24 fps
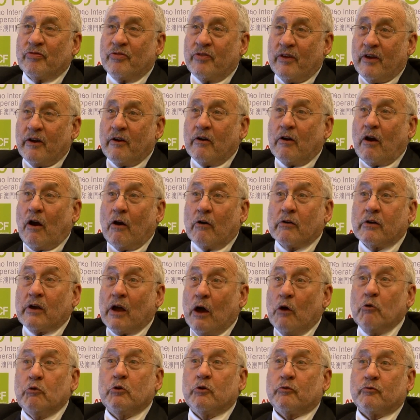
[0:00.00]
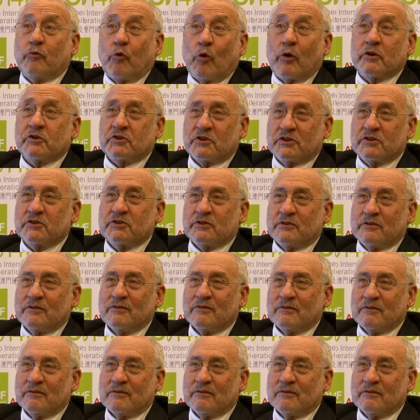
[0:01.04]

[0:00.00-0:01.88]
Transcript: there are counterforces.